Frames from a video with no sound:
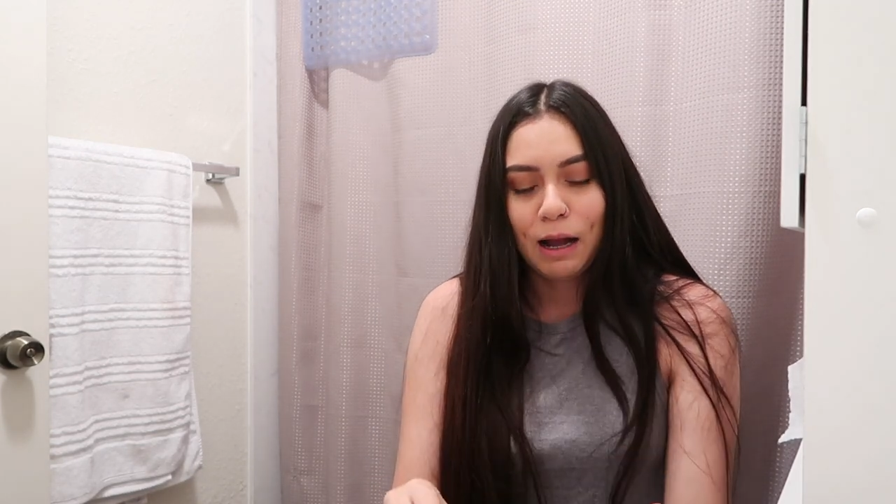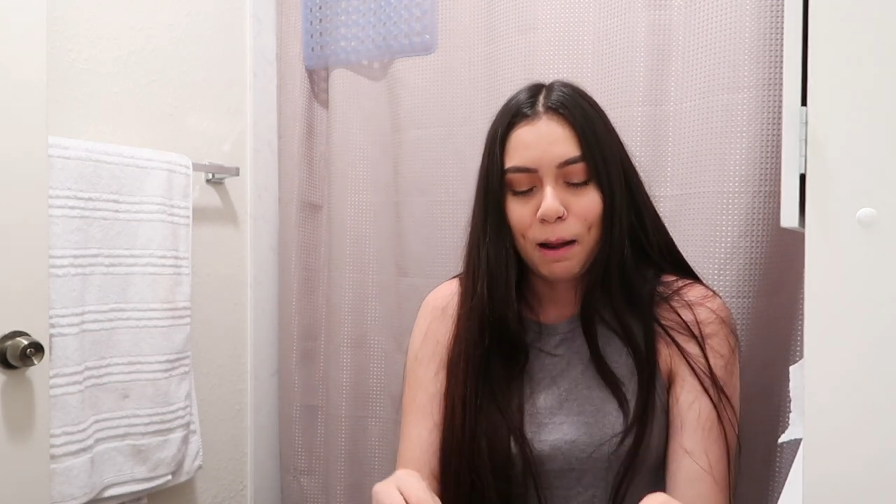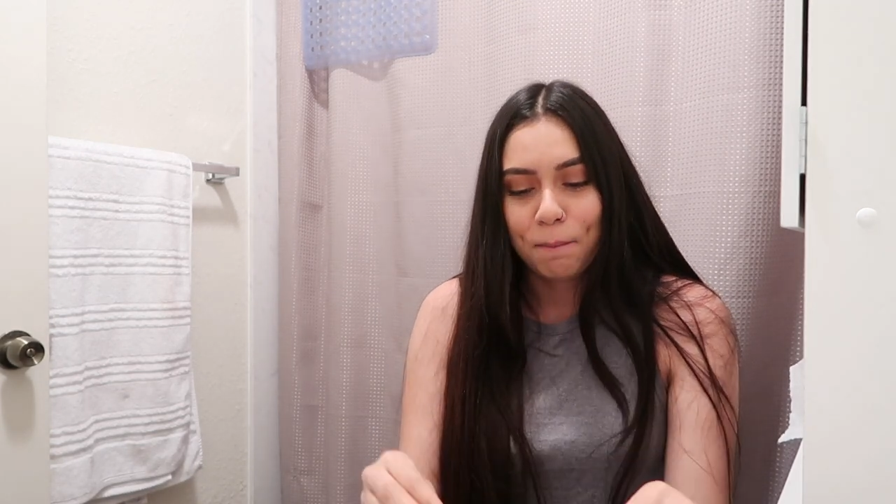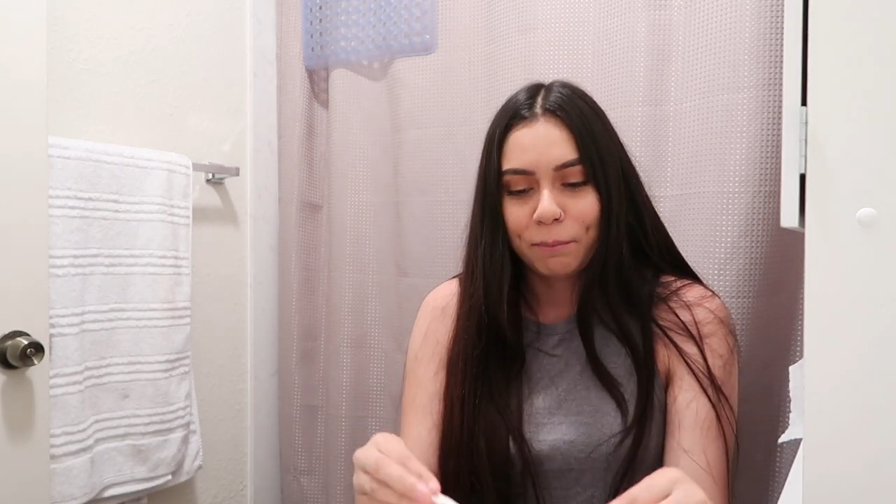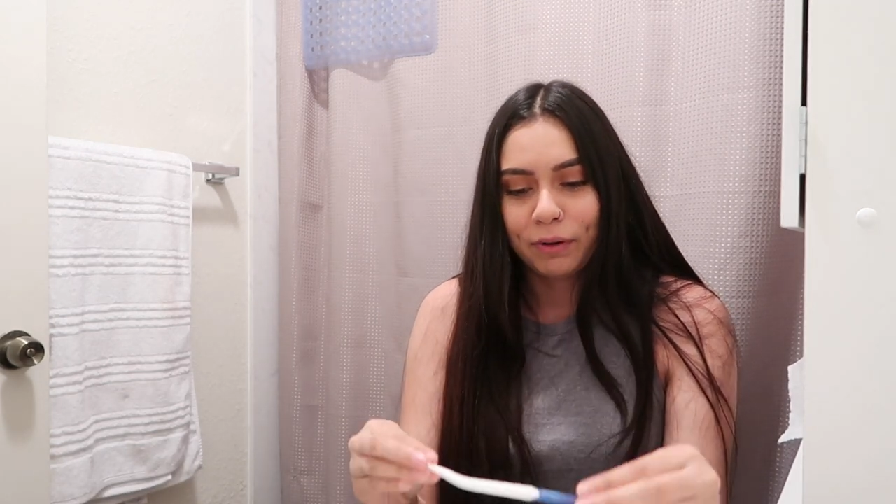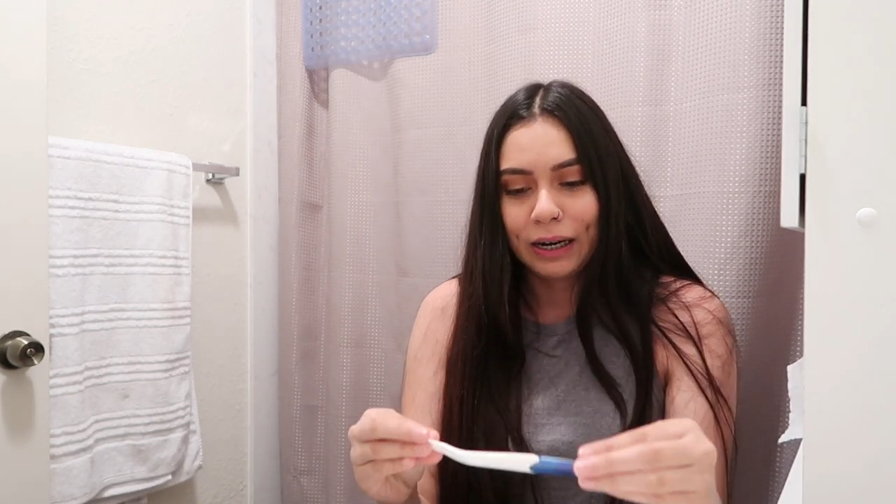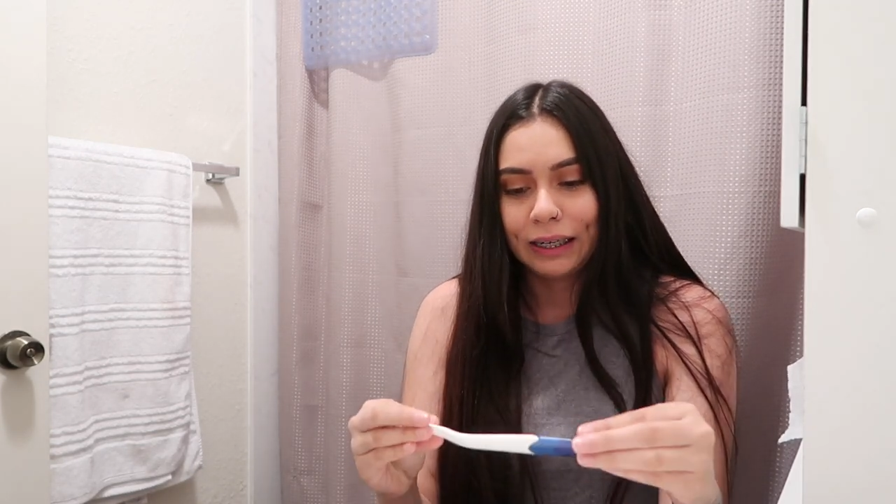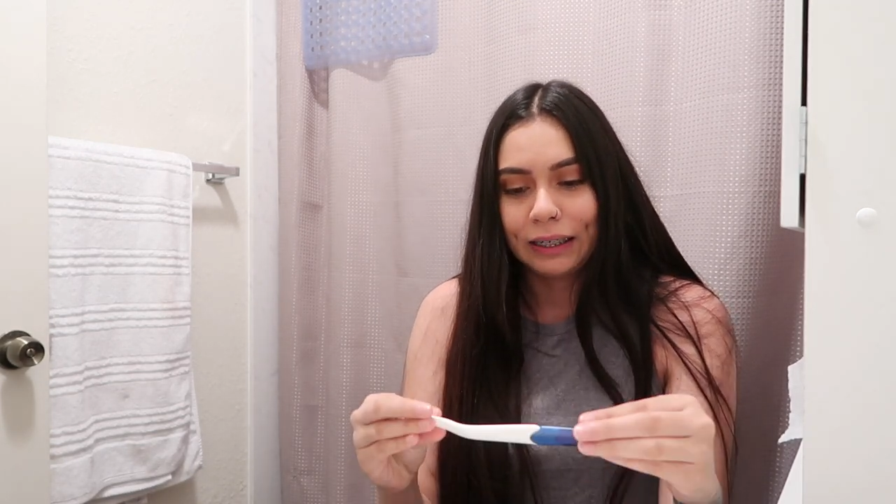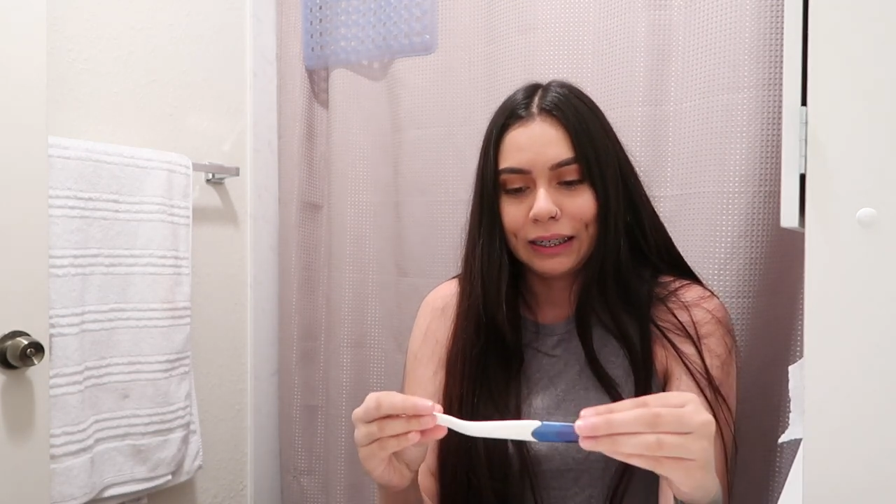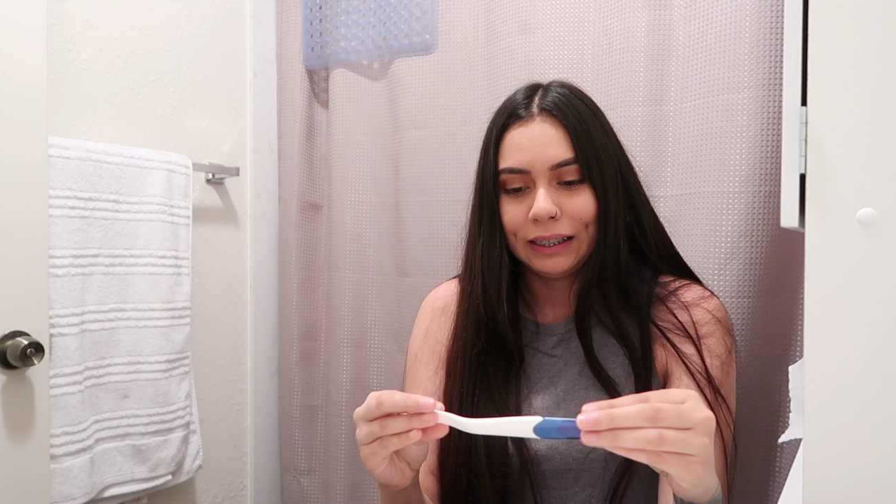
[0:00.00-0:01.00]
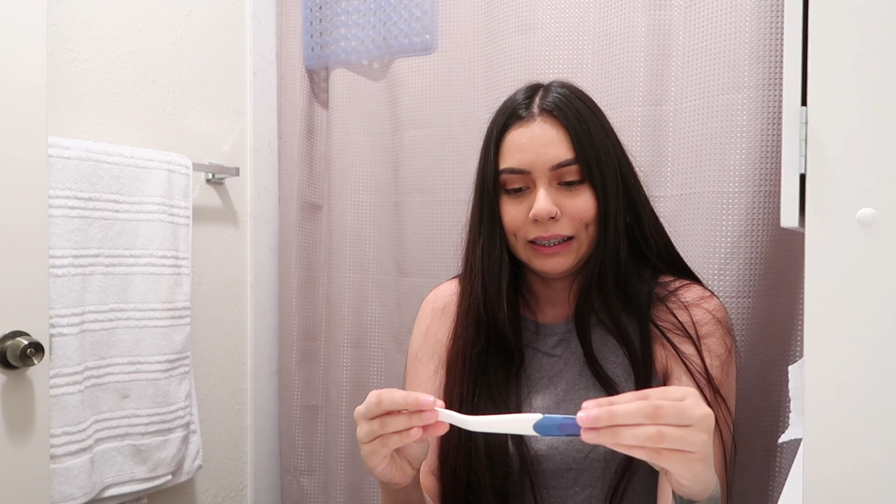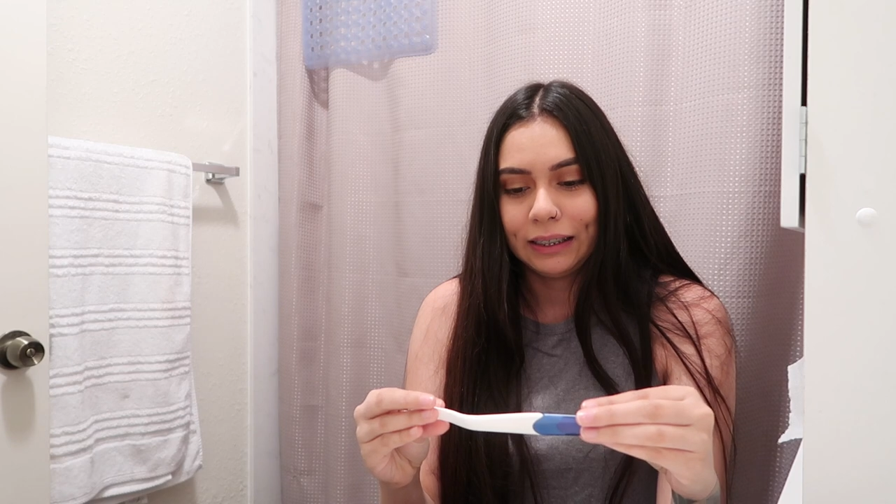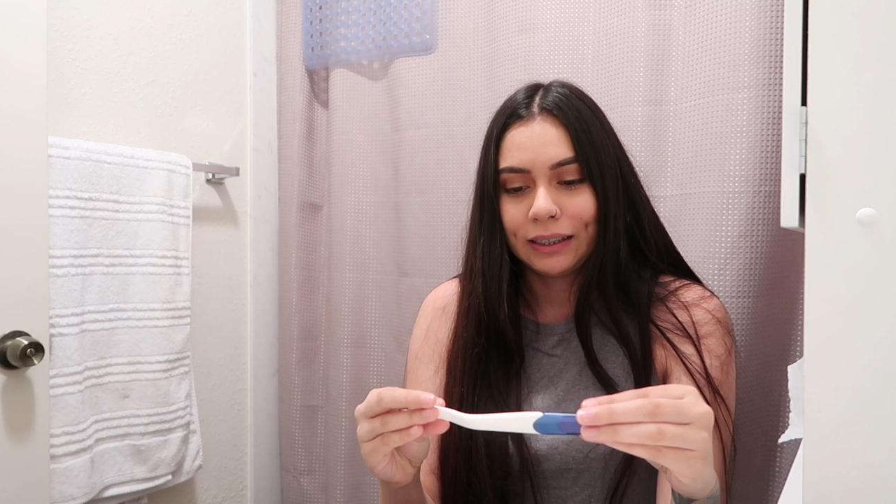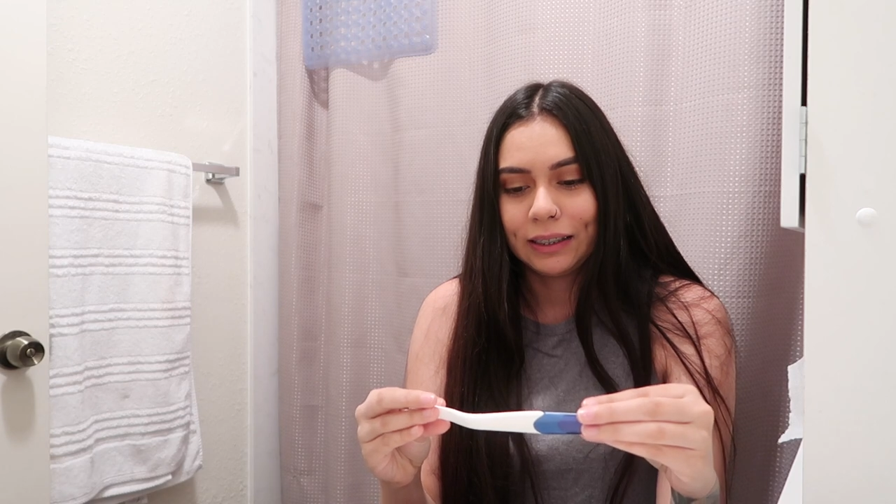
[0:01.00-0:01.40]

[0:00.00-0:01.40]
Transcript: I'm pregnant.